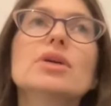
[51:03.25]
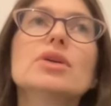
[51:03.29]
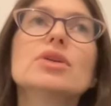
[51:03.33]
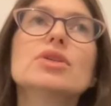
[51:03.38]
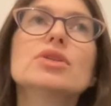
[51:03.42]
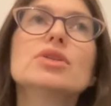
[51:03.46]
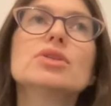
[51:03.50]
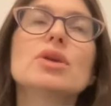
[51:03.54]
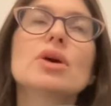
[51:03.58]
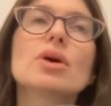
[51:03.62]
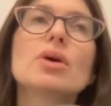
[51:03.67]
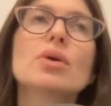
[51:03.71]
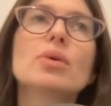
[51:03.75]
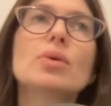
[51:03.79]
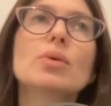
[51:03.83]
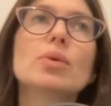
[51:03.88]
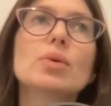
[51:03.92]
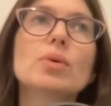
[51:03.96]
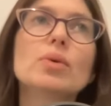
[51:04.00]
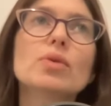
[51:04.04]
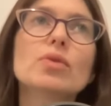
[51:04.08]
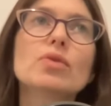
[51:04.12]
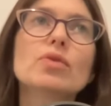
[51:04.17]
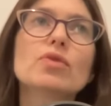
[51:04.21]

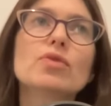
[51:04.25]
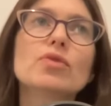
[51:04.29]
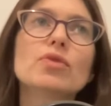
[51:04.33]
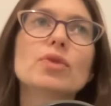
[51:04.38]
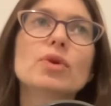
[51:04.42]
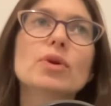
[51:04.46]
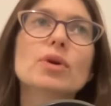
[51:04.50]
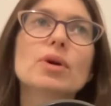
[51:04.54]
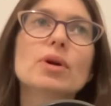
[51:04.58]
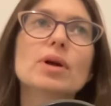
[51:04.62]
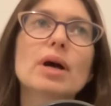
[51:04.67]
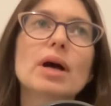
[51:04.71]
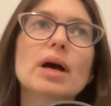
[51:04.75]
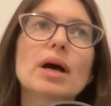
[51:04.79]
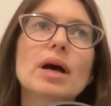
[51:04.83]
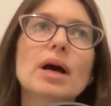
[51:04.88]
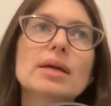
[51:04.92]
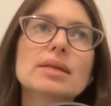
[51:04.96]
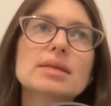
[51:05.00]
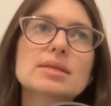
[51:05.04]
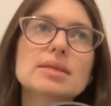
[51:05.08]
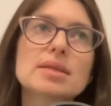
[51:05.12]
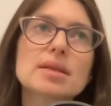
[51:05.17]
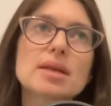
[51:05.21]
so for
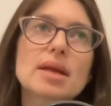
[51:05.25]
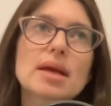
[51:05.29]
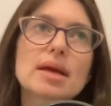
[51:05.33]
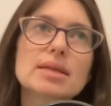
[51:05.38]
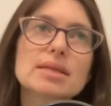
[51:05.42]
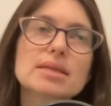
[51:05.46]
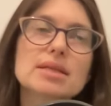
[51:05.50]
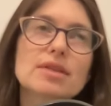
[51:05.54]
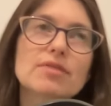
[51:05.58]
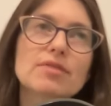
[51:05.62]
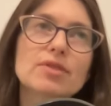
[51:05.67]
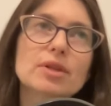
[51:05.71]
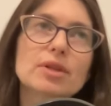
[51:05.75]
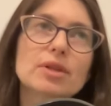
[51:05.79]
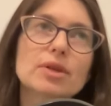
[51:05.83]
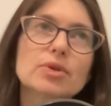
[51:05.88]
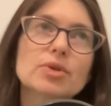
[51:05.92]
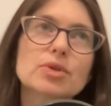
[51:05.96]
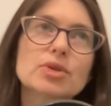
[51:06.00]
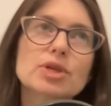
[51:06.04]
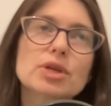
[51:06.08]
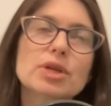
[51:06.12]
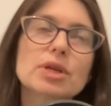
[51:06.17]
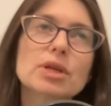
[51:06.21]
us the next
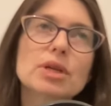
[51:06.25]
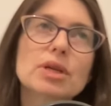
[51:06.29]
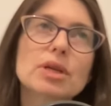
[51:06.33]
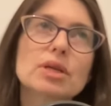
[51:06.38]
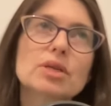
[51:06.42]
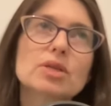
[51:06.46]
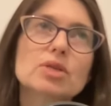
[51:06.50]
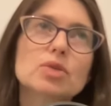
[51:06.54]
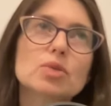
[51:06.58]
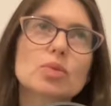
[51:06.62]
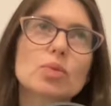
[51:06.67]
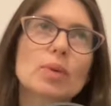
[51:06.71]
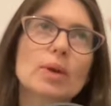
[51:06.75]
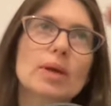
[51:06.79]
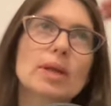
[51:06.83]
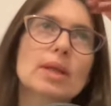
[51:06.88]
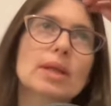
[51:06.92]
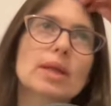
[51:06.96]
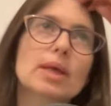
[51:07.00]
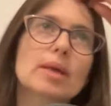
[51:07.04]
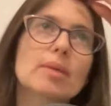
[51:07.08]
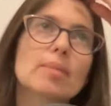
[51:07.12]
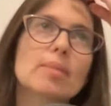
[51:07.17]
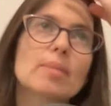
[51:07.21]
evolution is
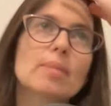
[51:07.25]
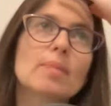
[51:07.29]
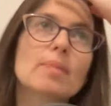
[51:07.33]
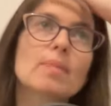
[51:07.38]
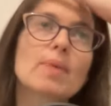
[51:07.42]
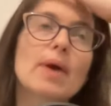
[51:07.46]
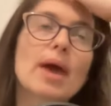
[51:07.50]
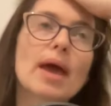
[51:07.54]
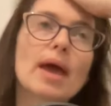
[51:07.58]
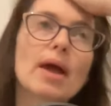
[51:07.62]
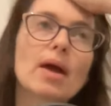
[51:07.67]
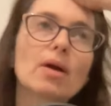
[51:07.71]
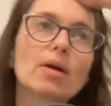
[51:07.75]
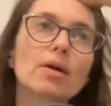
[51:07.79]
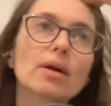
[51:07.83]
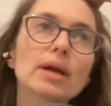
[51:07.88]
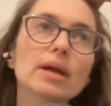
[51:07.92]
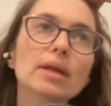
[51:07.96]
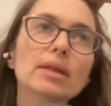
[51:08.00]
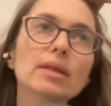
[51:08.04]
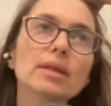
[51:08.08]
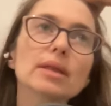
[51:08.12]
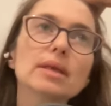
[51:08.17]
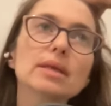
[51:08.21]
really
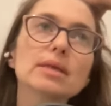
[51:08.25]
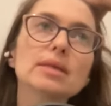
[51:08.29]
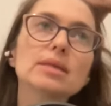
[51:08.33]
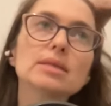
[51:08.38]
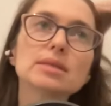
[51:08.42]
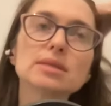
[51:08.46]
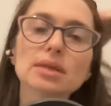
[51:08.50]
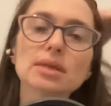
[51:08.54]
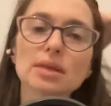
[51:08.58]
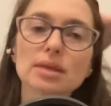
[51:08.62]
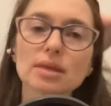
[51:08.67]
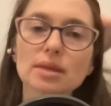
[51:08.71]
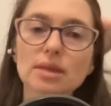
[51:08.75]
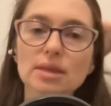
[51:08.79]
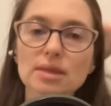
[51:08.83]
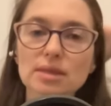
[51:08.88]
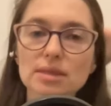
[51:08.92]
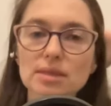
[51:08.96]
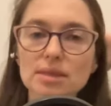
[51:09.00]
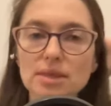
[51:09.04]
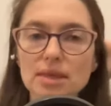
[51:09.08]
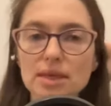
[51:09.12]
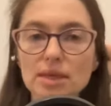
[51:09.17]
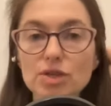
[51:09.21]
pairing these
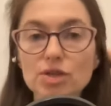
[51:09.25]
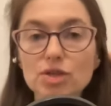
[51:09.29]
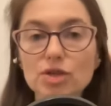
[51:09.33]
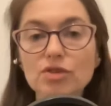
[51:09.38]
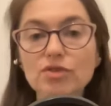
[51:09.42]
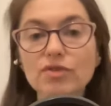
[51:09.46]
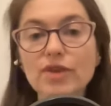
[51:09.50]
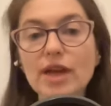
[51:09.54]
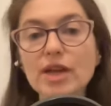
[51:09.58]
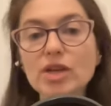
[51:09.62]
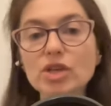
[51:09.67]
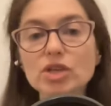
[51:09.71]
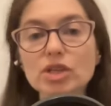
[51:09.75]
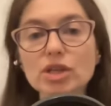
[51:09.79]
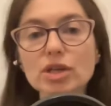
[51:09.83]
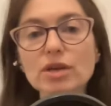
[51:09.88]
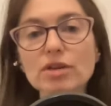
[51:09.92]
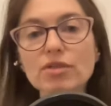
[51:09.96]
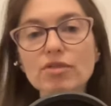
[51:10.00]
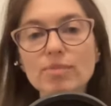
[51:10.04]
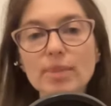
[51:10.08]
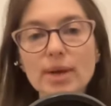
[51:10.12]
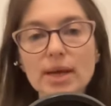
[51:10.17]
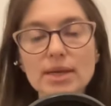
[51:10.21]
this
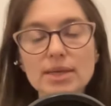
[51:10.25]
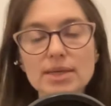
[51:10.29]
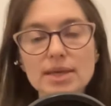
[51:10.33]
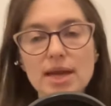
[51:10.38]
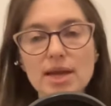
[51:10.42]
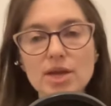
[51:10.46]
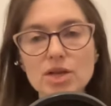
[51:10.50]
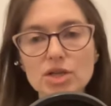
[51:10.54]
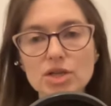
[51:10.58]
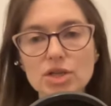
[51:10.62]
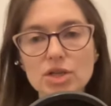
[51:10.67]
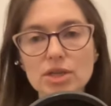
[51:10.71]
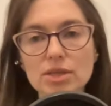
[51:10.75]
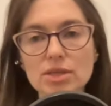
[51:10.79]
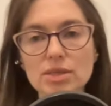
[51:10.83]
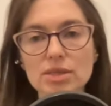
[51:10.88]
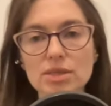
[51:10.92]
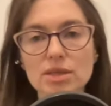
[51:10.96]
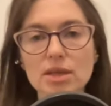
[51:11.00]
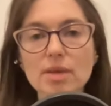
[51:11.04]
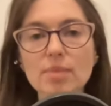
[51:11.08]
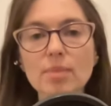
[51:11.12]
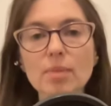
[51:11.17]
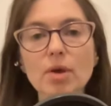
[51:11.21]
intervention of meditation and
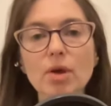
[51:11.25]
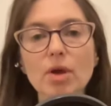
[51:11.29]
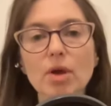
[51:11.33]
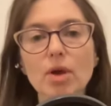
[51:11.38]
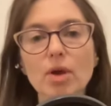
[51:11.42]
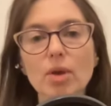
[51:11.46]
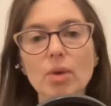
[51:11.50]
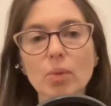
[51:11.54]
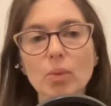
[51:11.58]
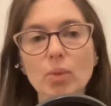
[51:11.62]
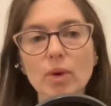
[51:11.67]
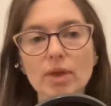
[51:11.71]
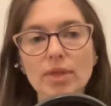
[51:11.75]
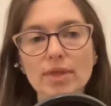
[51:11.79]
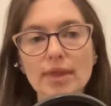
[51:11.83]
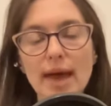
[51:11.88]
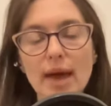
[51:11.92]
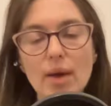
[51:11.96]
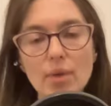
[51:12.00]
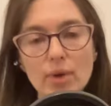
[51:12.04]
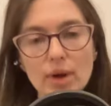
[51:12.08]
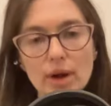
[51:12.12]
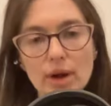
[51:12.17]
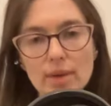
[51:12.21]
sleep with
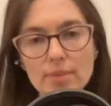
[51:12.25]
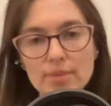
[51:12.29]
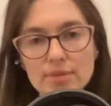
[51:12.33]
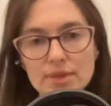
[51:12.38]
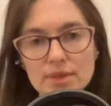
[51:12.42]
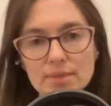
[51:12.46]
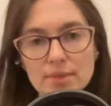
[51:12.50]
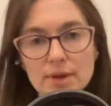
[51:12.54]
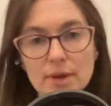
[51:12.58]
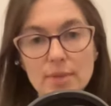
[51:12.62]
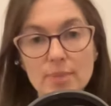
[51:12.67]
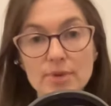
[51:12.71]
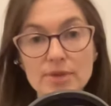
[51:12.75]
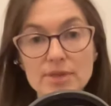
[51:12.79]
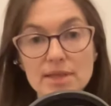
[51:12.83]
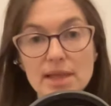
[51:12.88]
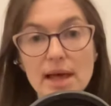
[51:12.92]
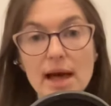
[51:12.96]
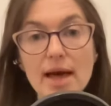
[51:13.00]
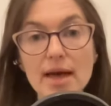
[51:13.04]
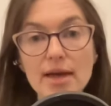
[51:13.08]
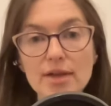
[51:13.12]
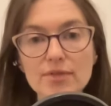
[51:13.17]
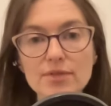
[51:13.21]
outcomes in people's
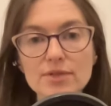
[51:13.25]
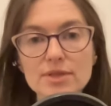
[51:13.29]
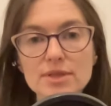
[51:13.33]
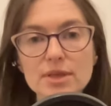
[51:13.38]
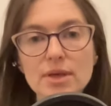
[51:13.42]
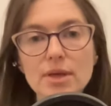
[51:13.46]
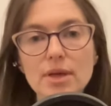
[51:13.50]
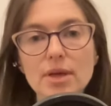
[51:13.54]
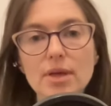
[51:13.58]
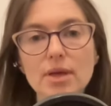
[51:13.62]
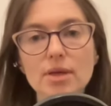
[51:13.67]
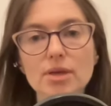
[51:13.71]
lives.